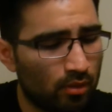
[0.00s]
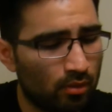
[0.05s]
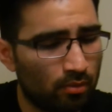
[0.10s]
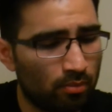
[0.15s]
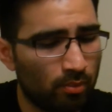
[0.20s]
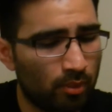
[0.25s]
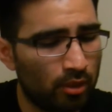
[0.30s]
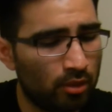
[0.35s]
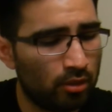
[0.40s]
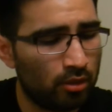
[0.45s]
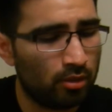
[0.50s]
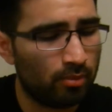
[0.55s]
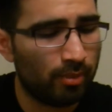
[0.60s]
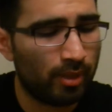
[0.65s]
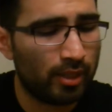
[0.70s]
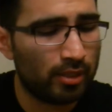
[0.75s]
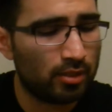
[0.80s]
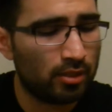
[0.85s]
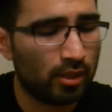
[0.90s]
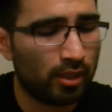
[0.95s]
Mainly the
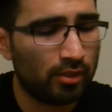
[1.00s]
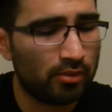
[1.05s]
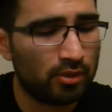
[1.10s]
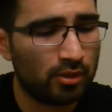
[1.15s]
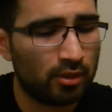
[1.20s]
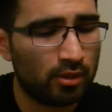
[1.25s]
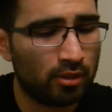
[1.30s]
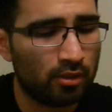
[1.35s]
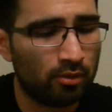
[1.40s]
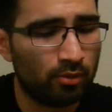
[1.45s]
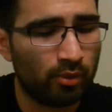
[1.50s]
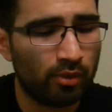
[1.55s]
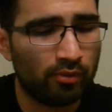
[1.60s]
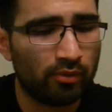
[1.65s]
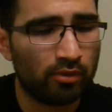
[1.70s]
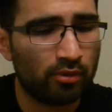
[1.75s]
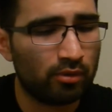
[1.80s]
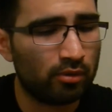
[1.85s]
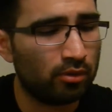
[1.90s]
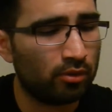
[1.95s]
bass that I've seen in the
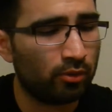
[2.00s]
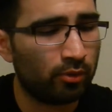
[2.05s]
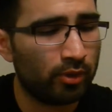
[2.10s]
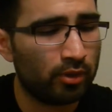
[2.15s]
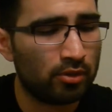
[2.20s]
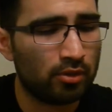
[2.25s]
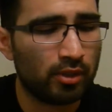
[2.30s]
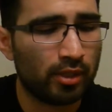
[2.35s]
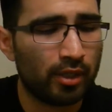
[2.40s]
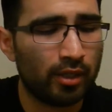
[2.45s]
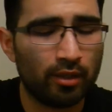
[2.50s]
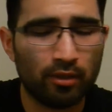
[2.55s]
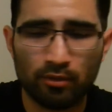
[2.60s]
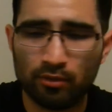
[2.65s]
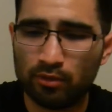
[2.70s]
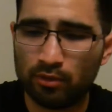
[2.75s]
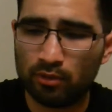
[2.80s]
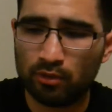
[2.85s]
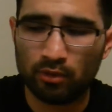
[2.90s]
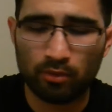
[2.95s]
river and the creeks that I go
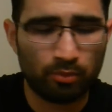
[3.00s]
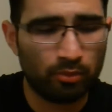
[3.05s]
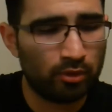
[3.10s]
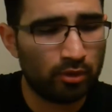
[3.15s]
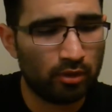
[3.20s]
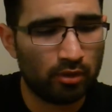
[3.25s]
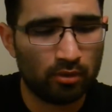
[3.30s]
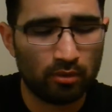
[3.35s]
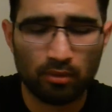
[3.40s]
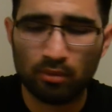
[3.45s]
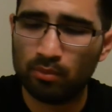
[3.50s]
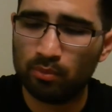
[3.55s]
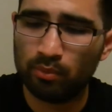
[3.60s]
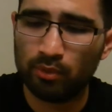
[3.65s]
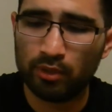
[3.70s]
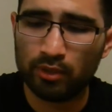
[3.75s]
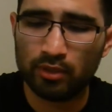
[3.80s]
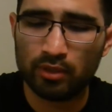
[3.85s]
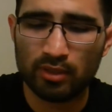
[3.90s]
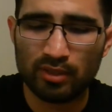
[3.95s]
to are pretty
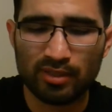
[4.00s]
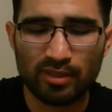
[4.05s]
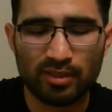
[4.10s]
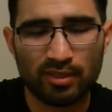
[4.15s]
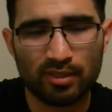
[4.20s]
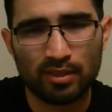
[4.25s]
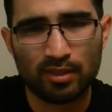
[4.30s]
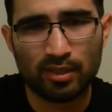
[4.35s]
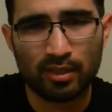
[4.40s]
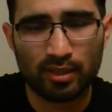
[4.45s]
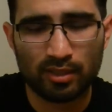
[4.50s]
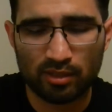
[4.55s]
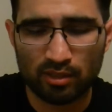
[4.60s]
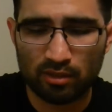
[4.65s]
decent in size.